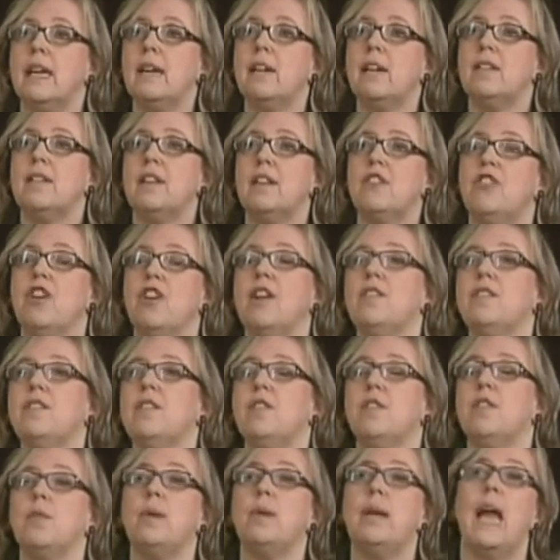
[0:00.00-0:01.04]
It had
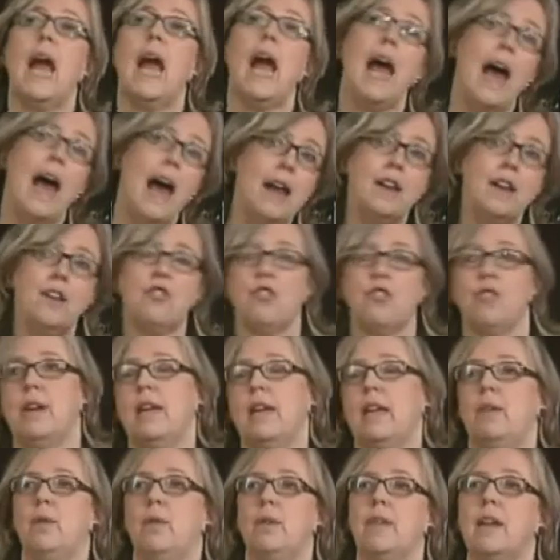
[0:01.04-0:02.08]
suggested that we had a
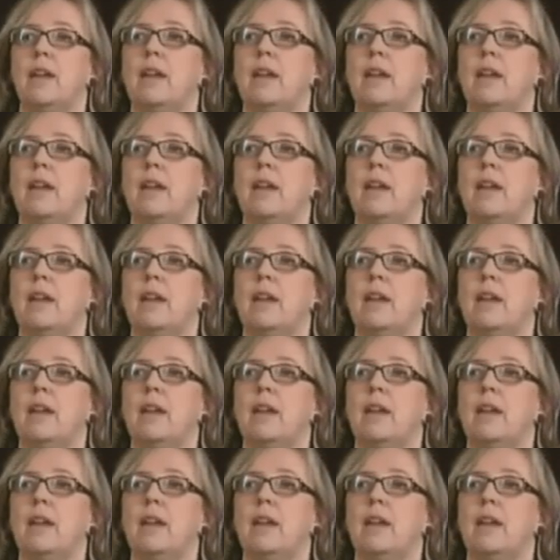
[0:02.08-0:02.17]
treaty with